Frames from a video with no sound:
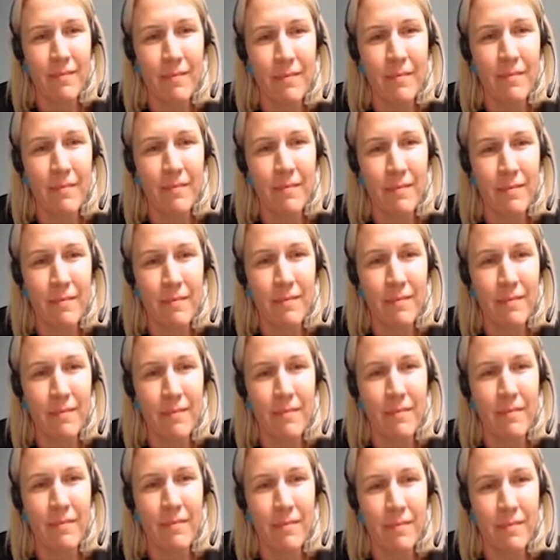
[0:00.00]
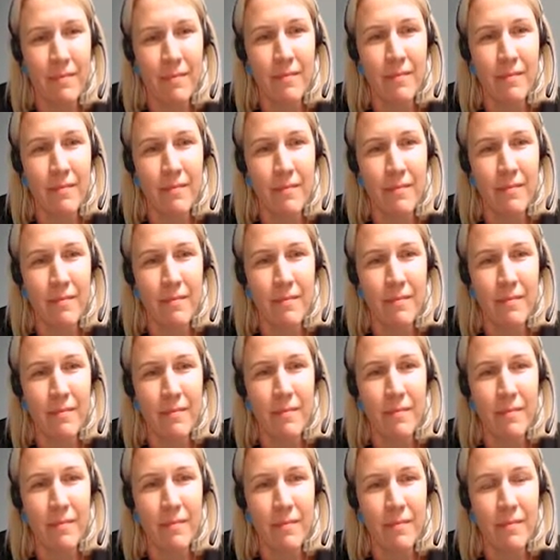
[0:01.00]

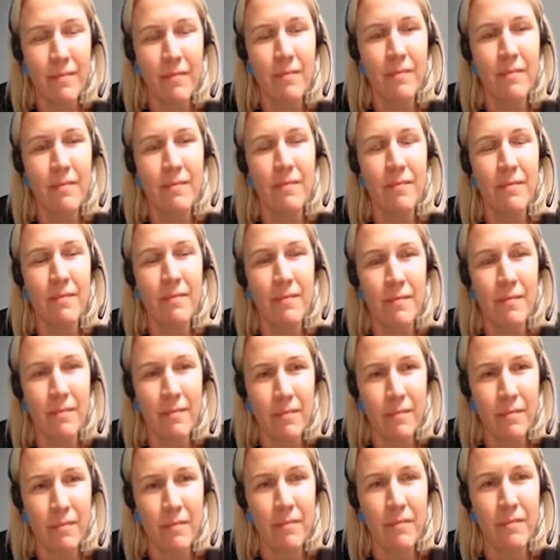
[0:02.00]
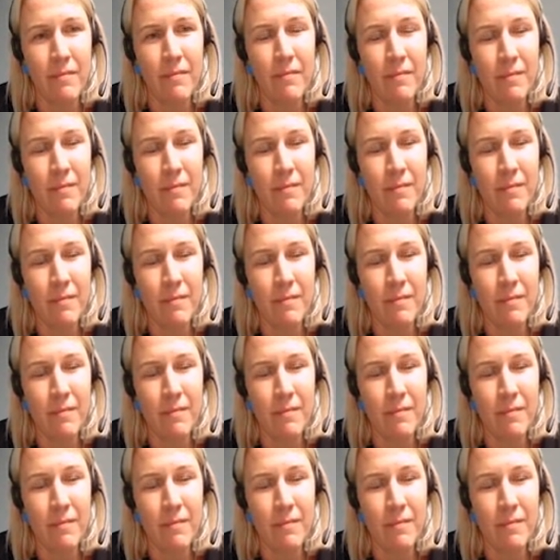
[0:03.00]
The person shown says nothing.